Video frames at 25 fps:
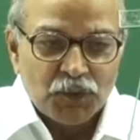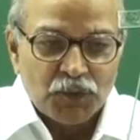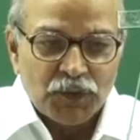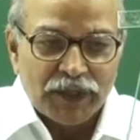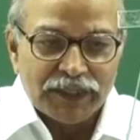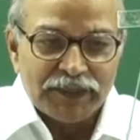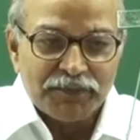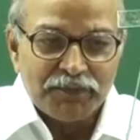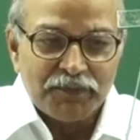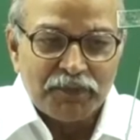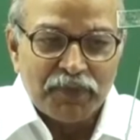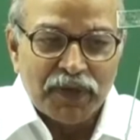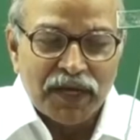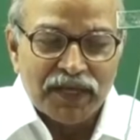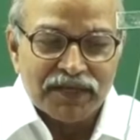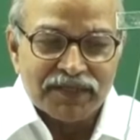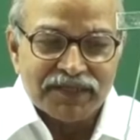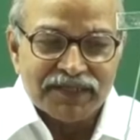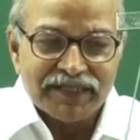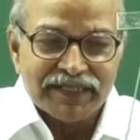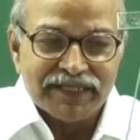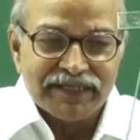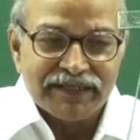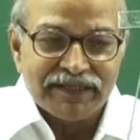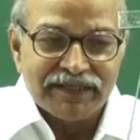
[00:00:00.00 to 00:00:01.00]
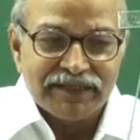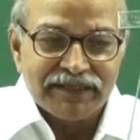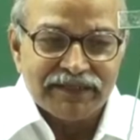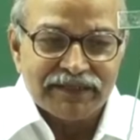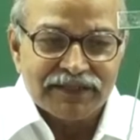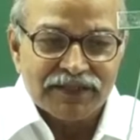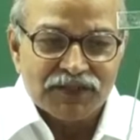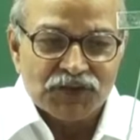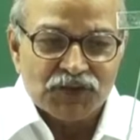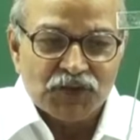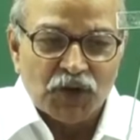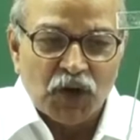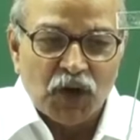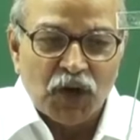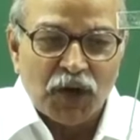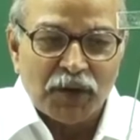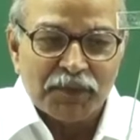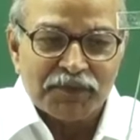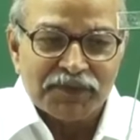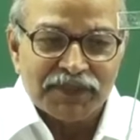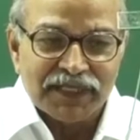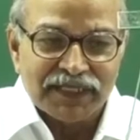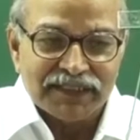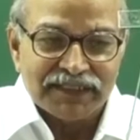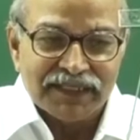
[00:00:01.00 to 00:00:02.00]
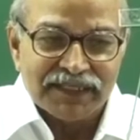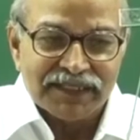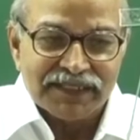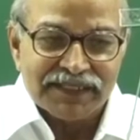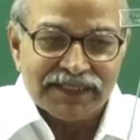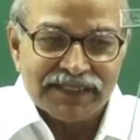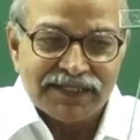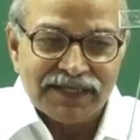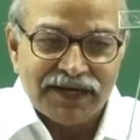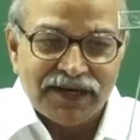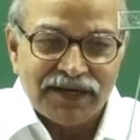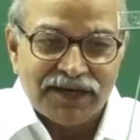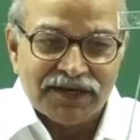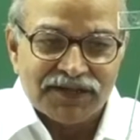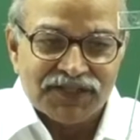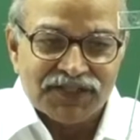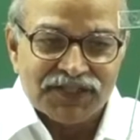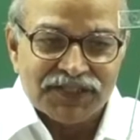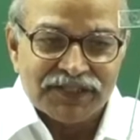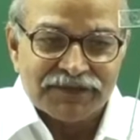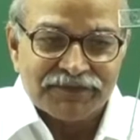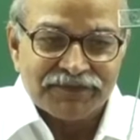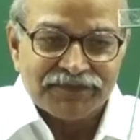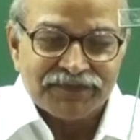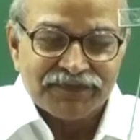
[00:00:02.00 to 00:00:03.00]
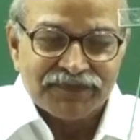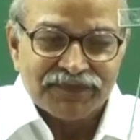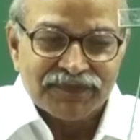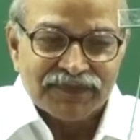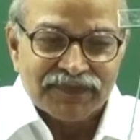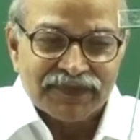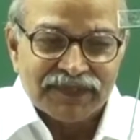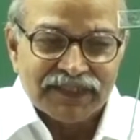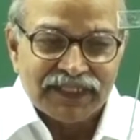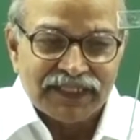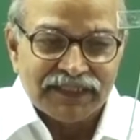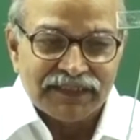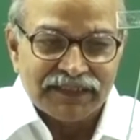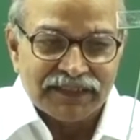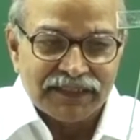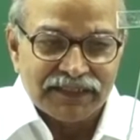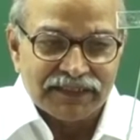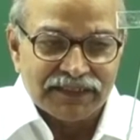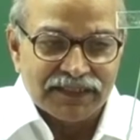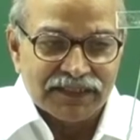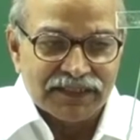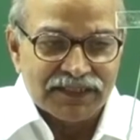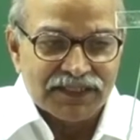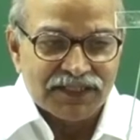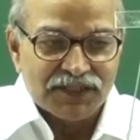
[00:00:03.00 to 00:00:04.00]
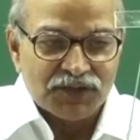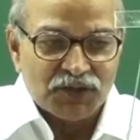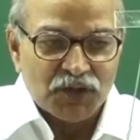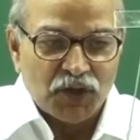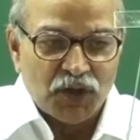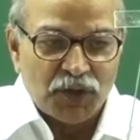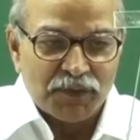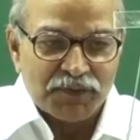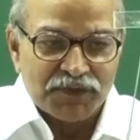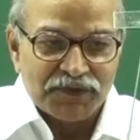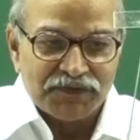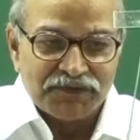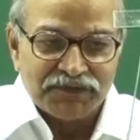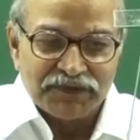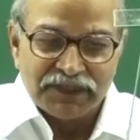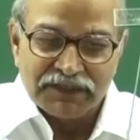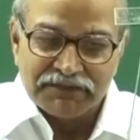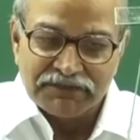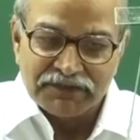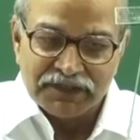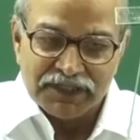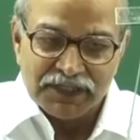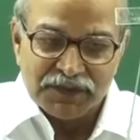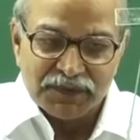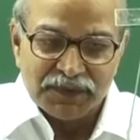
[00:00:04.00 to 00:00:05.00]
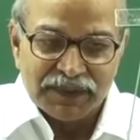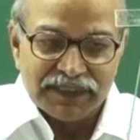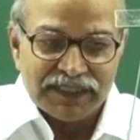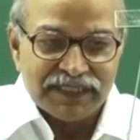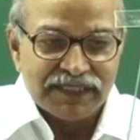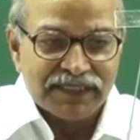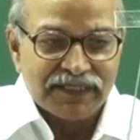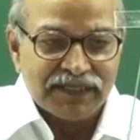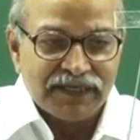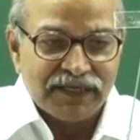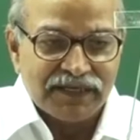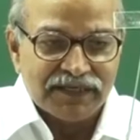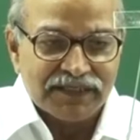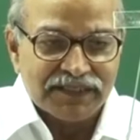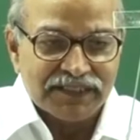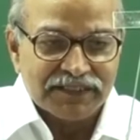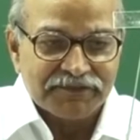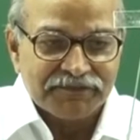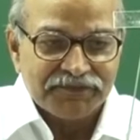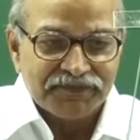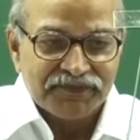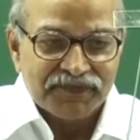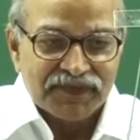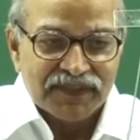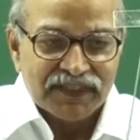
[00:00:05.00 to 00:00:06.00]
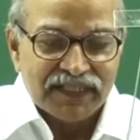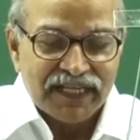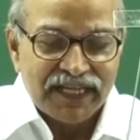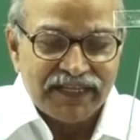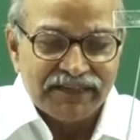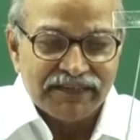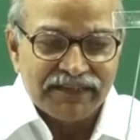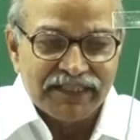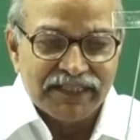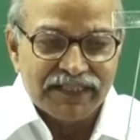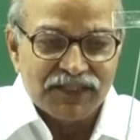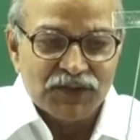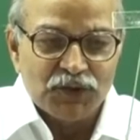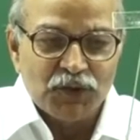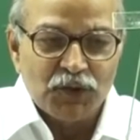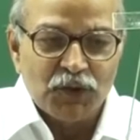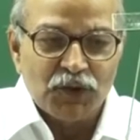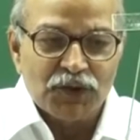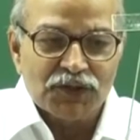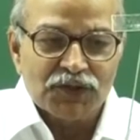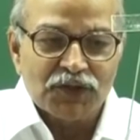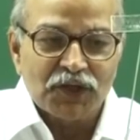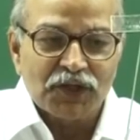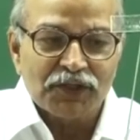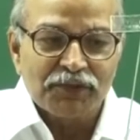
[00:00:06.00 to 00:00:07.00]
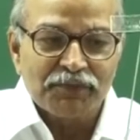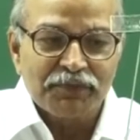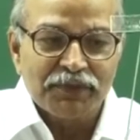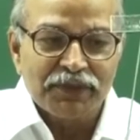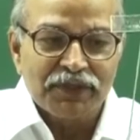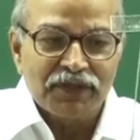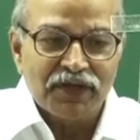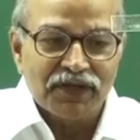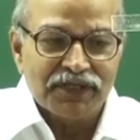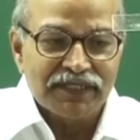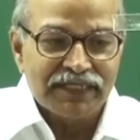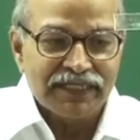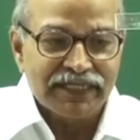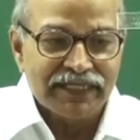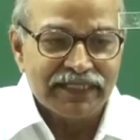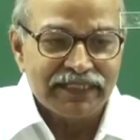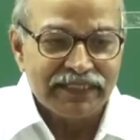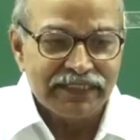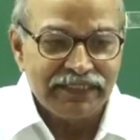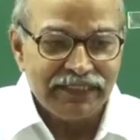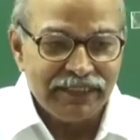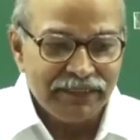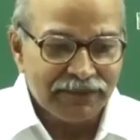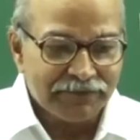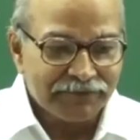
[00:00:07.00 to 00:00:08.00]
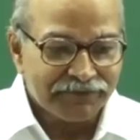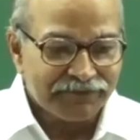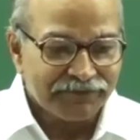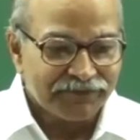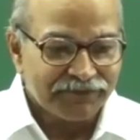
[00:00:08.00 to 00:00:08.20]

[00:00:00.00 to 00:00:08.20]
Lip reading: one particle stops, other starts, then other stops, the first one starts, and this goes on periodically,